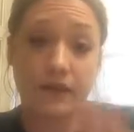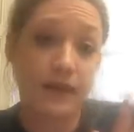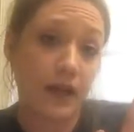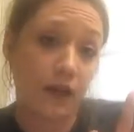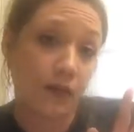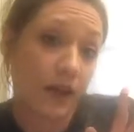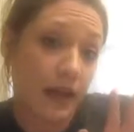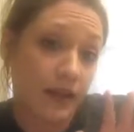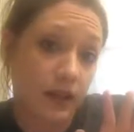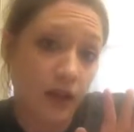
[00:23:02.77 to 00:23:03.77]
So it
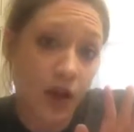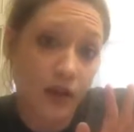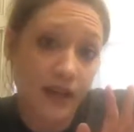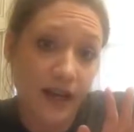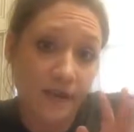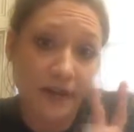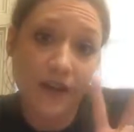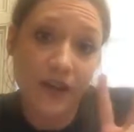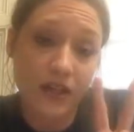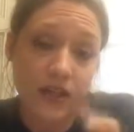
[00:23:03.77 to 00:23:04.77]
lasts a long time. I've
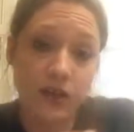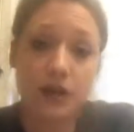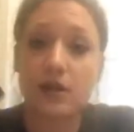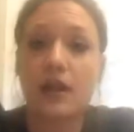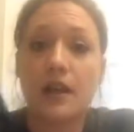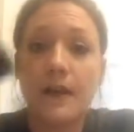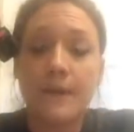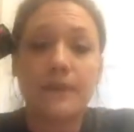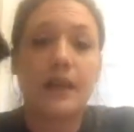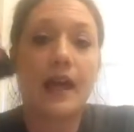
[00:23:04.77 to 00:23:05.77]
had that 2 years.
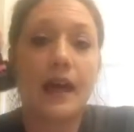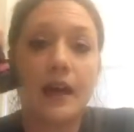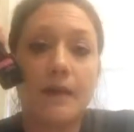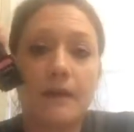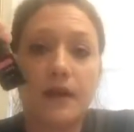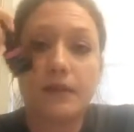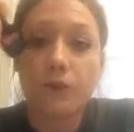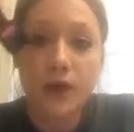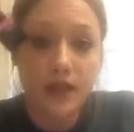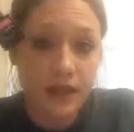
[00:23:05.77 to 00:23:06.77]

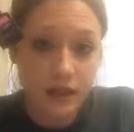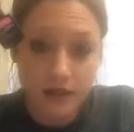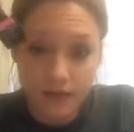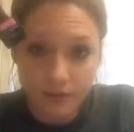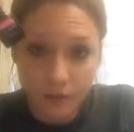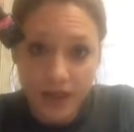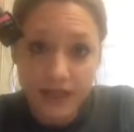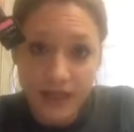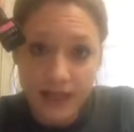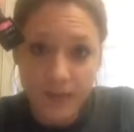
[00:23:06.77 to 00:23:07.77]
With
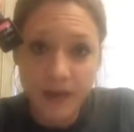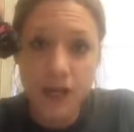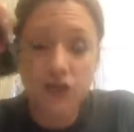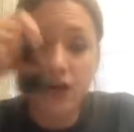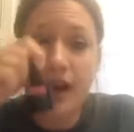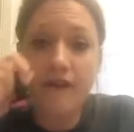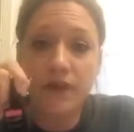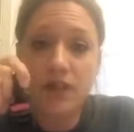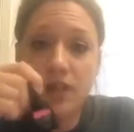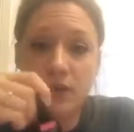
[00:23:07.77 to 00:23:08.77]
this, because you're
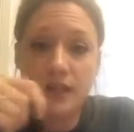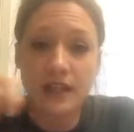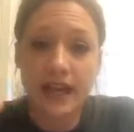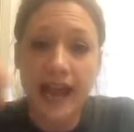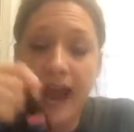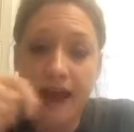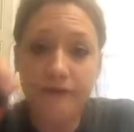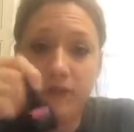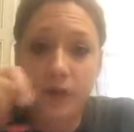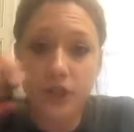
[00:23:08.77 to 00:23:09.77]
having to use it like half
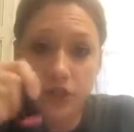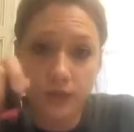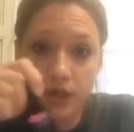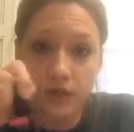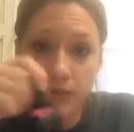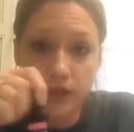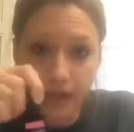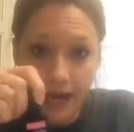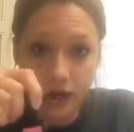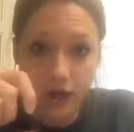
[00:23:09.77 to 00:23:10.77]
of what you would use with the
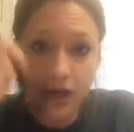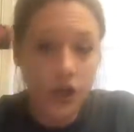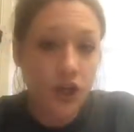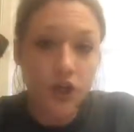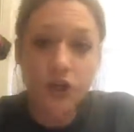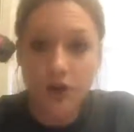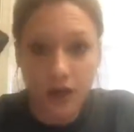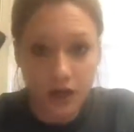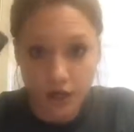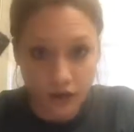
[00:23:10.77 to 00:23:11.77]
lacquer, you're
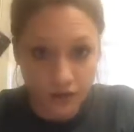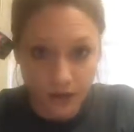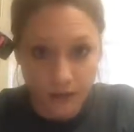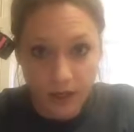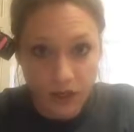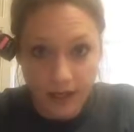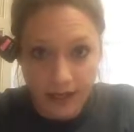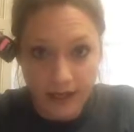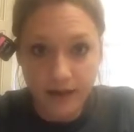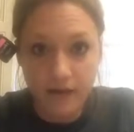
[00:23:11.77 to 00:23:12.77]
not going to use very much at
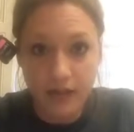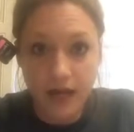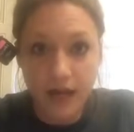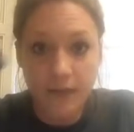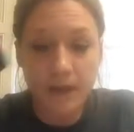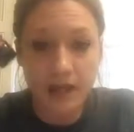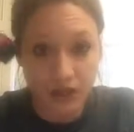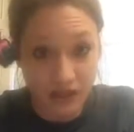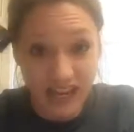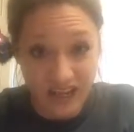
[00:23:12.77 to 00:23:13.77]
any given time. It's
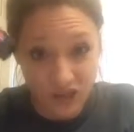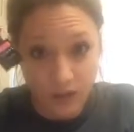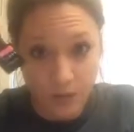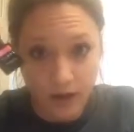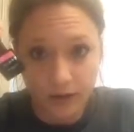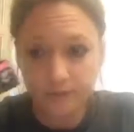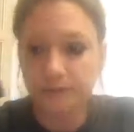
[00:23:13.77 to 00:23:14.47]
going to last you a while.